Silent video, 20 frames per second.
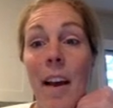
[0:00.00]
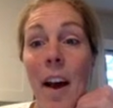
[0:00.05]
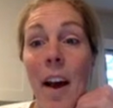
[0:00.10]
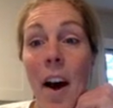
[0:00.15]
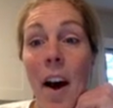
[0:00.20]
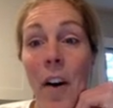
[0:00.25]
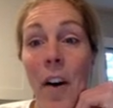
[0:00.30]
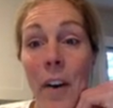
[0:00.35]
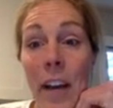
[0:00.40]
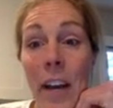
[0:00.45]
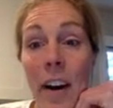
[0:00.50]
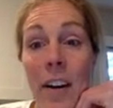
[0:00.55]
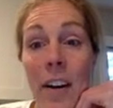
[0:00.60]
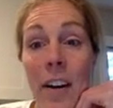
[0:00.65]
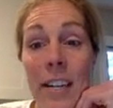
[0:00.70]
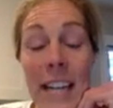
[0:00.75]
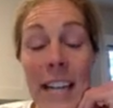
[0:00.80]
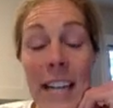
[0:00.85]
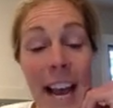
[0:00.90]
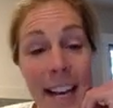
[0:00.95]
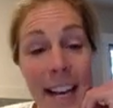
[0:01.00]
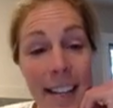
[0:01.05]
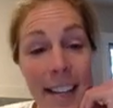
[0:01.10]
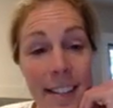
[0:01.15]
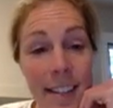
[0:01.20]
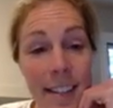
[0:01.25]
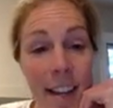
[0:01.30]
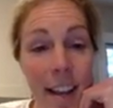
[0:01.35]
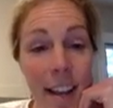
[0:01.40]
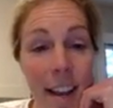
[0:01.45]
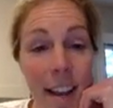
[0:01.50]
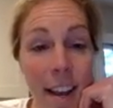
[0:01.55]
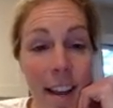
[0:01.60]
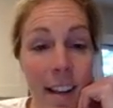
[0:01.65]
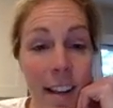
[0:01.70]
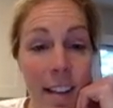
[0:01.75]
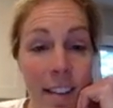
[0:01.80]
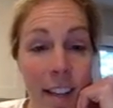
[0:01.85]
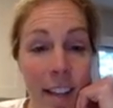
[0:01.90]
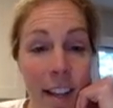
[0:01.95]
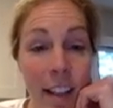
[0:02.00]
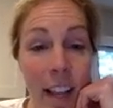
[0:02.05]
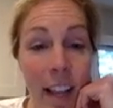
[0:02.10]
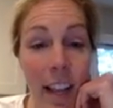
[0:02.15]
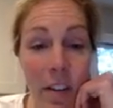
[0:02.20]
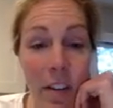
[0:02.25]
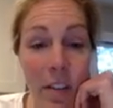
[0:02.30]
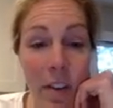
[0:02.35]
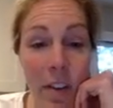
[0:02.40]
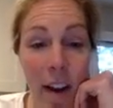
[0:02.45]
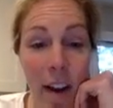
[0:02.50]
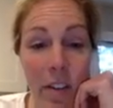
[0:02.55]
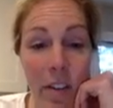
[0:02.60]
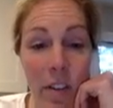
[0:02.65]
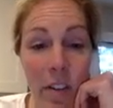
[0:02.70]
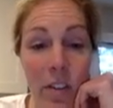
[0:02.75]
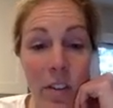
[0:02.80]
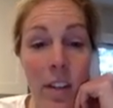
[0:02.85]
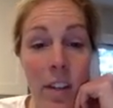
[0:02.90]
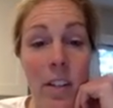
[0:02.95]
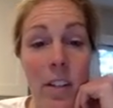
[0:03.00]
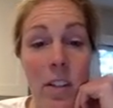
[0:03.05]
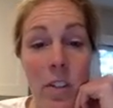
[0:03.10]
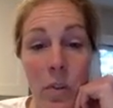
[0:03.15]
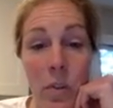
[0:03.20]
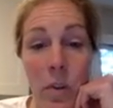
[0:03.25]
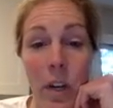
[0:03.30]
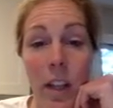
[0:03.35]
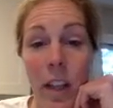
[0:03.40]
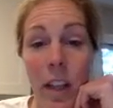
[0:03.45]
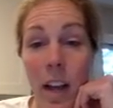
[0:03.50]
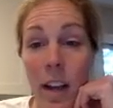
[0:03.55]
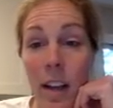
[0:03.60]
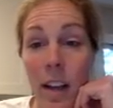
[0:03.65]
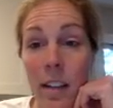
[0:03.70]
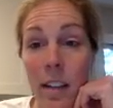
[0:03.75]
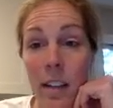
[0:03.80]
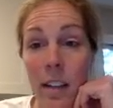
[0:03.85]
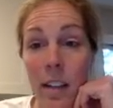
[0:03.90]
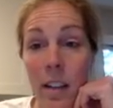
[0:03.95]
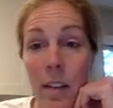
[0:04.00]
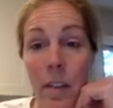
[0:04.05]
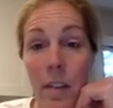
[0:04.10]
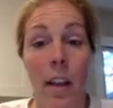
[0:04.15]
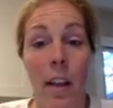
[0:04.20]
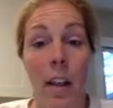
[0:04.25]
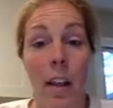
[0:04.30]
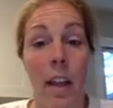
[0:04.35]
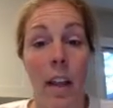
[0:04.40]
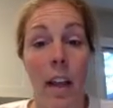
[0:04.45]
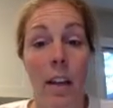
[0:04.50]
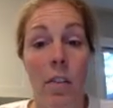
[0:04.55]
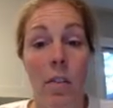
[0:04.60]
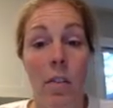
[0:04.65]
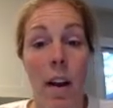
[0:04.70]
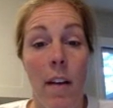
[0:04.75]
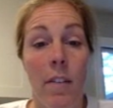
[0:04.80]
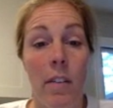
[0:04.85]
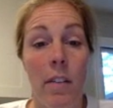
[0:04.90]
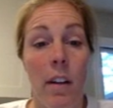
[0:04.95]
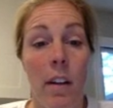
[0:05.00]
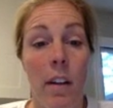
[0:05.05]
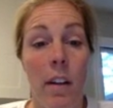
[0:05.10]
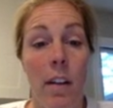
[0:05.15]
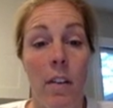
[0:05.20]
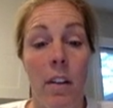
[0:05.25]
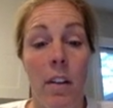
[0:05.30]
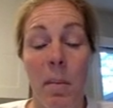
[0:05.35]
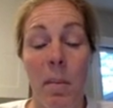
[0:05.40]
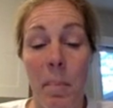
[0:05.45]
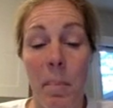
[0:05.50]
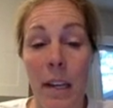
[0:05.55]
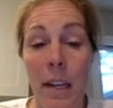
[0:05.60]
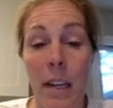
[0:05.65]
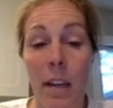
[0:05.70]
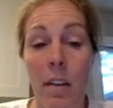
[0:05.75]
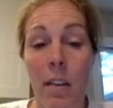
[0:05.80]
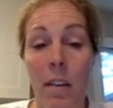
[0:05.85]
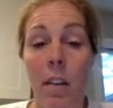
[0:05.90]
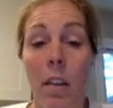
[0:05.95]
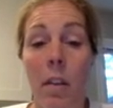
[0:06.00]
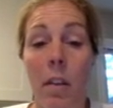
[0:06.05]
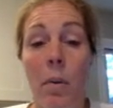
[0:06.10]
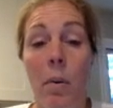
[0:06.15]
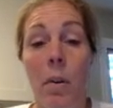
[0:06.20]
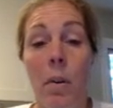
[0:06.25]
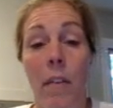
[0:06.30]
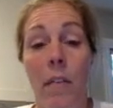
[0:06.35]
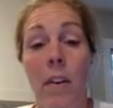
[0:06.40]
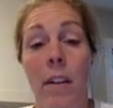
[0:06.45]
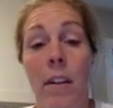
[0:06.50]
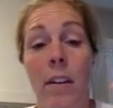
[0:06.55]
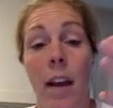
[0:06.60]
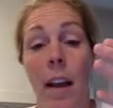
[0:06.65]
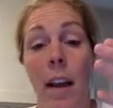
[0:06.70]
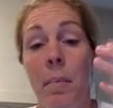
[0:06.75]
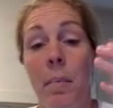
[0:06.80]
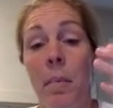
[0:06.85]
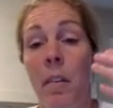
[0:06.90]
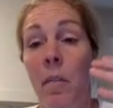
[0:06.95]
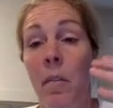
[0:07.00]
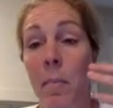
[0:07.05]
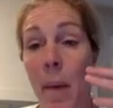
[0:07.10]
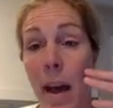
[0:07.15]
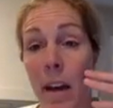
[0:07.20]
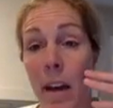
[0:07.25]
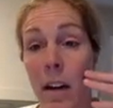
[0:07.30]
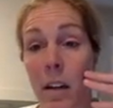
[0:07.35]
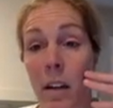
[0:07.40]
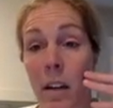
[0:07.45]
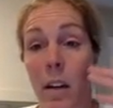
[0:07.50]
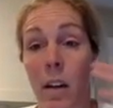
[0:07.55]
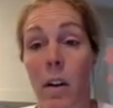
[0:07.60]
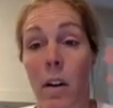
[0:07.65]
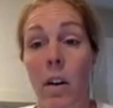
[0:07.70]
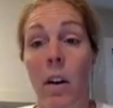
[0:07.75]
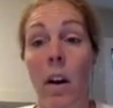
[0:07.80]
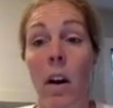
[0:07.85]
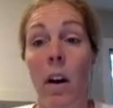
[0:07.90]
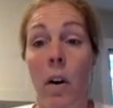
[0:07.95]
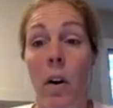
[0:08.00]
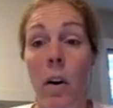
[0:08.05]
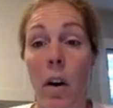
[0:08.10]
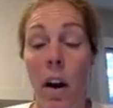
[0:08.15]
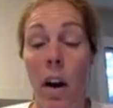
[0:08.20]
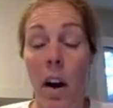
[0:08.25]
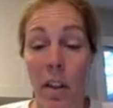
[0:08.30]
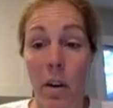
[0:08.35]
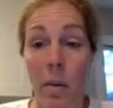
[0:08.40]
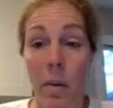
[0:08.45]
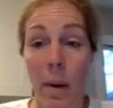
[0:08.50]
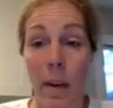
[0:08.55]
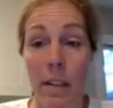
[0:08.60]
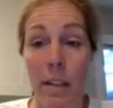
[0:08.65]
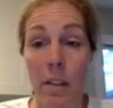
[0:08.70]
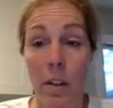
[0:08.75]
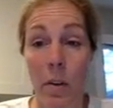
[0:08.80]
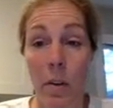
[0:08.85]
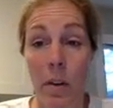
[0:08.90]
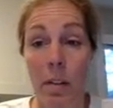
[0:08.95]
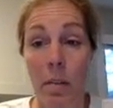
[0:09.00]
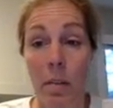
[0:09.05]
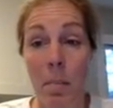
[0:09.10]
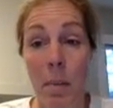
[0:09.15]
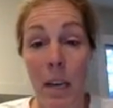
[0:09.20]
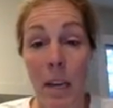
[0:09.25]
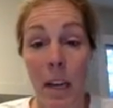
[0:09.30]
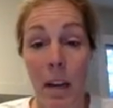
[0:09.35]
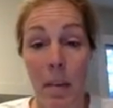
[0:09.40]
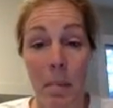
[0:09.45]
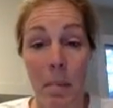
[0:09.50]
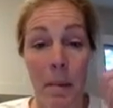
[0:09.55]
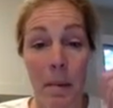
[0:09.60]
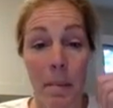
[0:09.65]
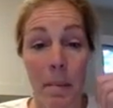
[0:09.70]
All right, our task is that light travels in straight lines. Light travels at different speeds through different types of matter, otherwise known as mediums.